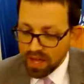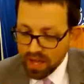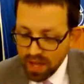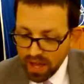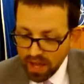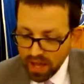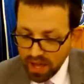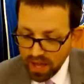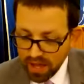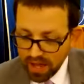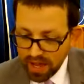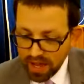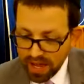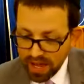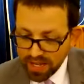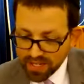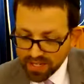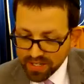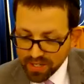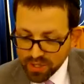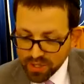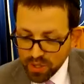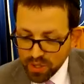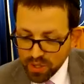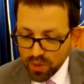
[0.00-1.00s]
And
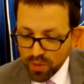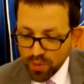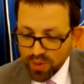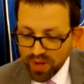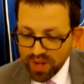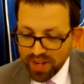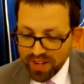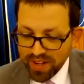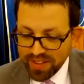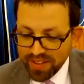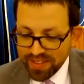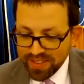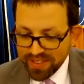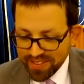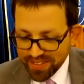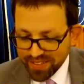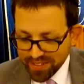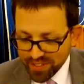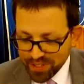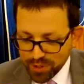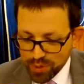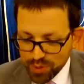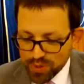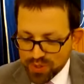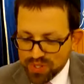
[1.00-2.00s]
so
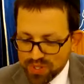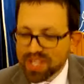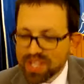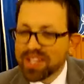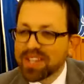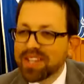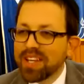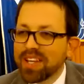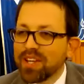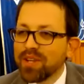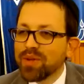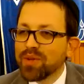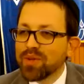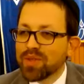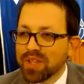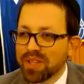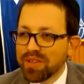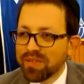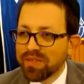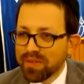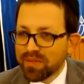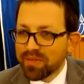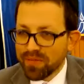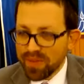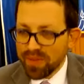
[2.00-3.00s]
Jews continue to
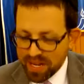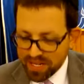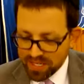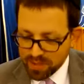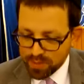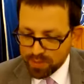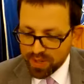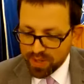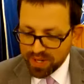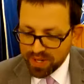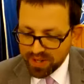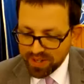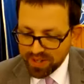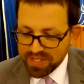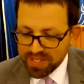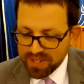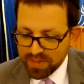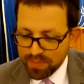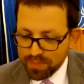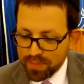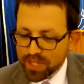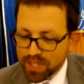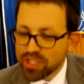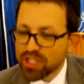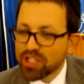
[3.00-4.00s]
live in France, but it's a
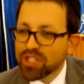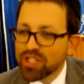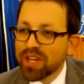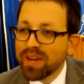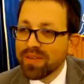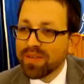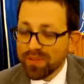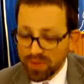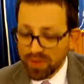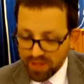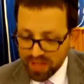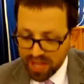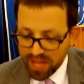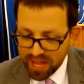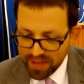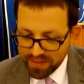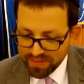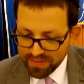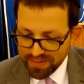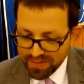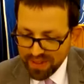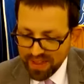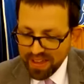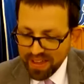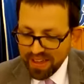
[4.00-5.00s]
much tougher
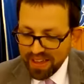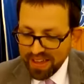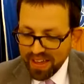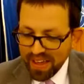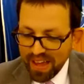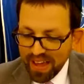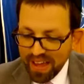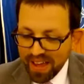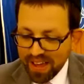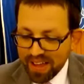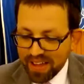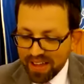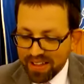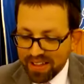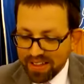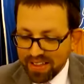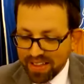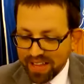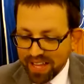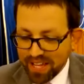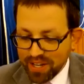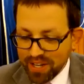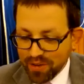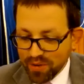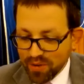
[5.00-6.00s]
life.
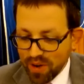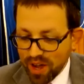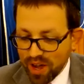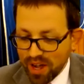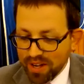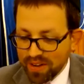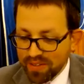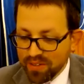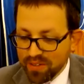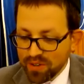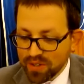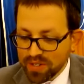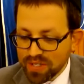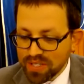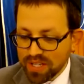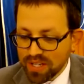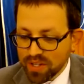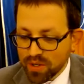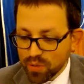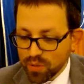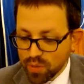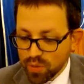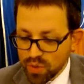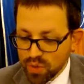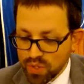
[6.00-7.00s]
Later on, there's a
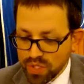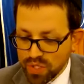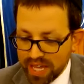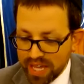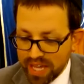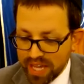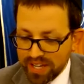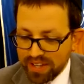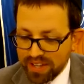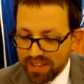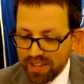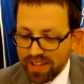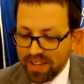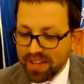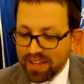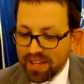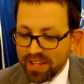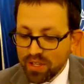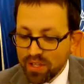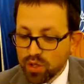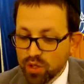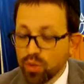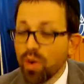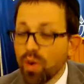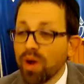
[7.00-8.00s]
crusade
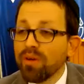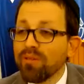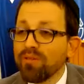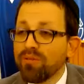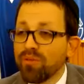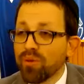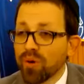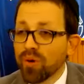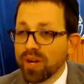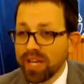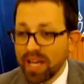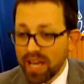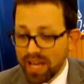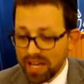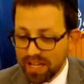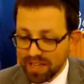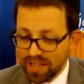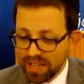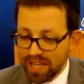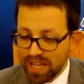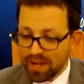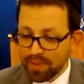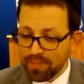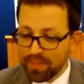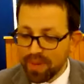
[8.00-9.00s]
in 1248
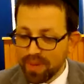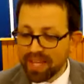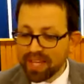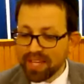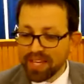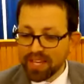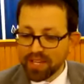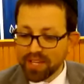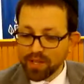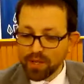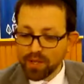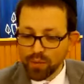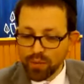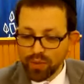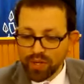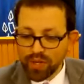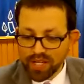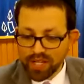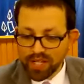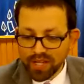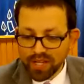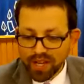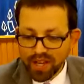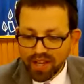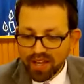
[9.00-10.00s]
led by King
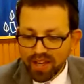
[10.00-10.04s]
Louis.